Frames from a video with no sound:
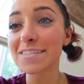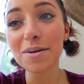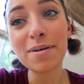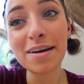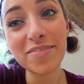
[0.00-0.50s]

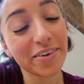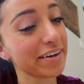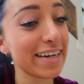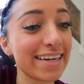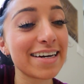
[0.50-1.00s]
So I have no
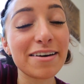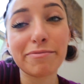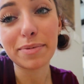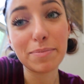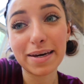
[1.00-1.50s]
idea
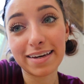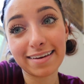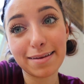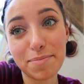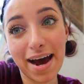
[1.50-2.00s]
if me
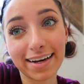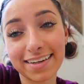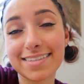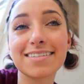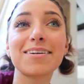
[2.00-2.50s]
making the
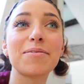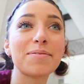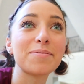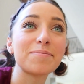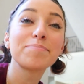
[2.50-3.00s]
back is
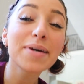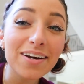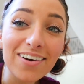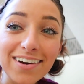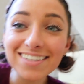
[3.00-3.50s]
go
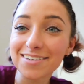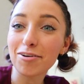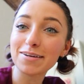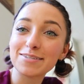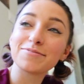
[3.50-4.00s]
bigger is
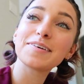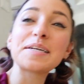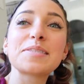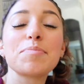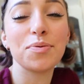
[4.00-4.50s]
going to fix the